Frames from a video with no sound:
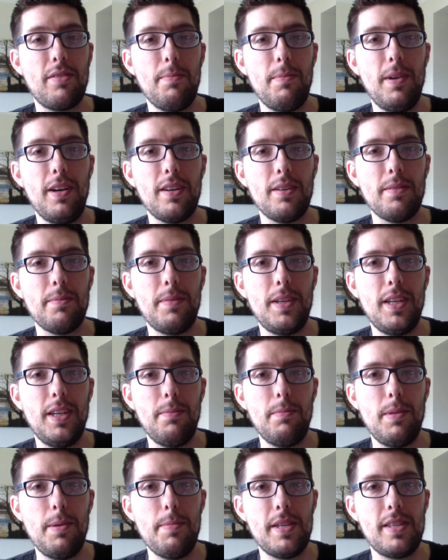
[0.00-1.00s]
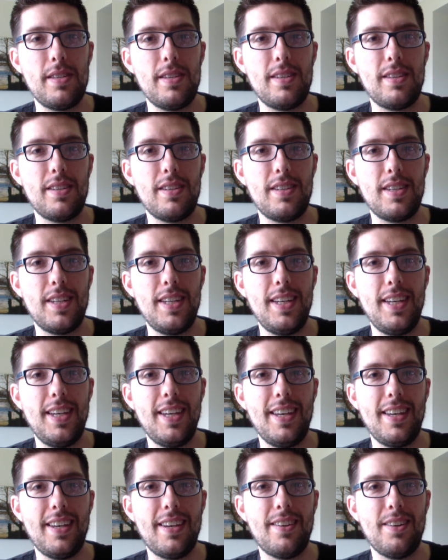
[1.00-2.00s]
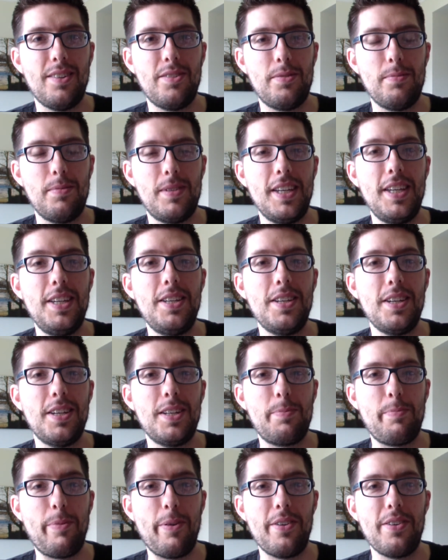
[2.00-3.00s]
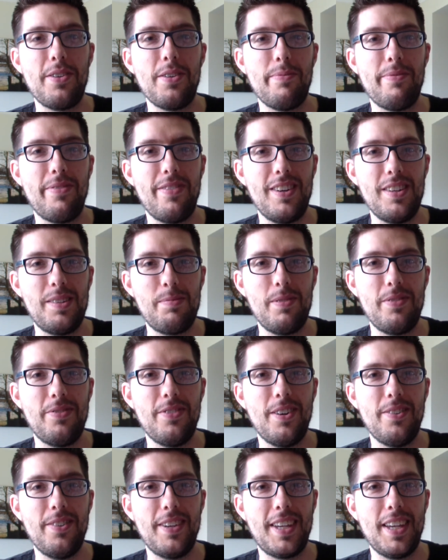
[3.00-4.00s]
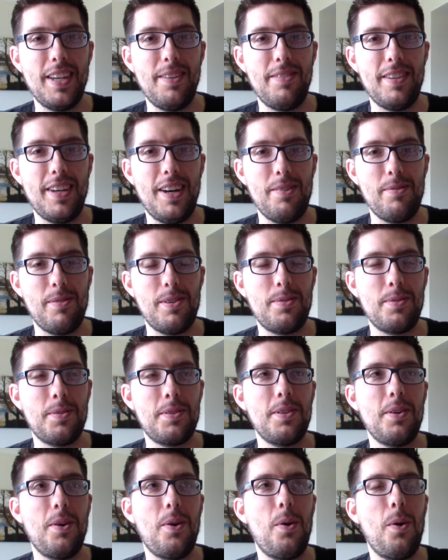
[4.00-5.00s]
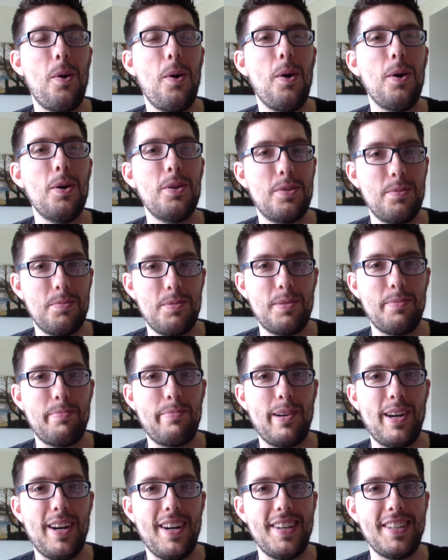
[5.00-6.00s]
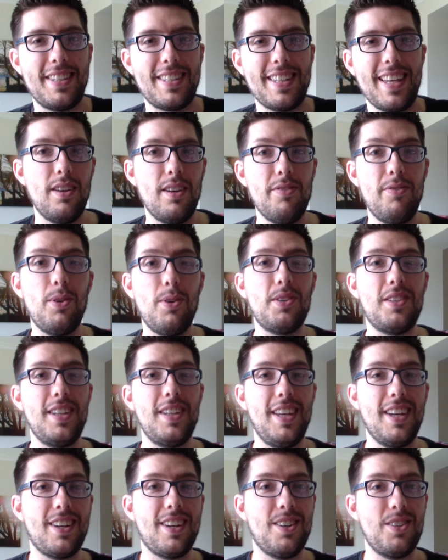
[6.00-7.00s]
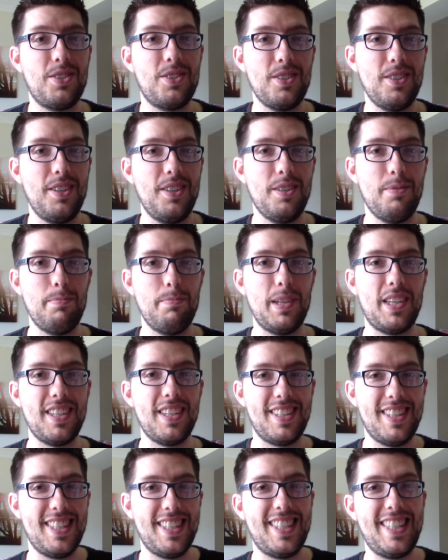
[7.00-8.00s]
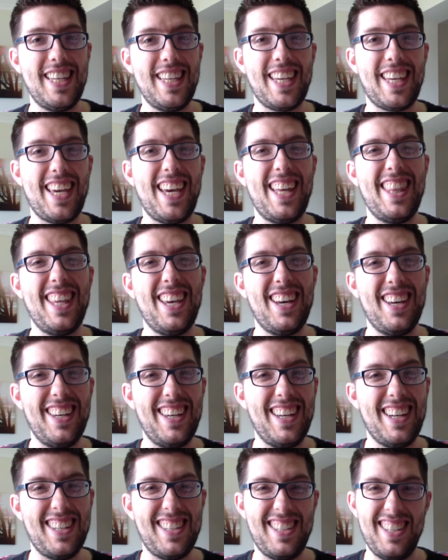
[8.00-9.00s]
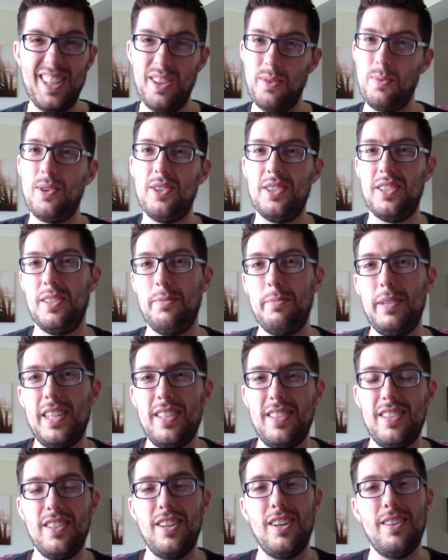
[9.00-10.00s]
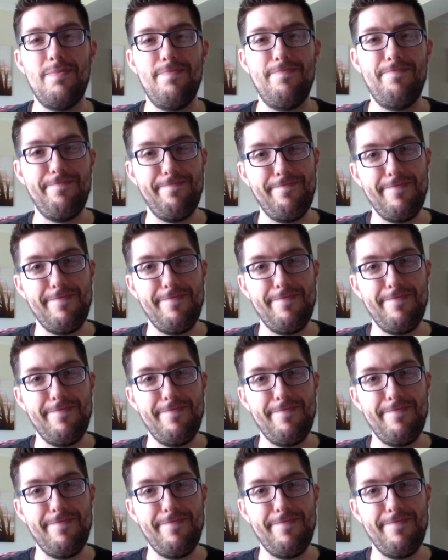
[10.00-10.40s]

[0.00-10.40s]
Grimlock, me missus, she got some t-shirts printed up for us before we came down, which was an awesome surprise. Unfortunately I can't show you them because they stink and they are actually in the wash at the minute, so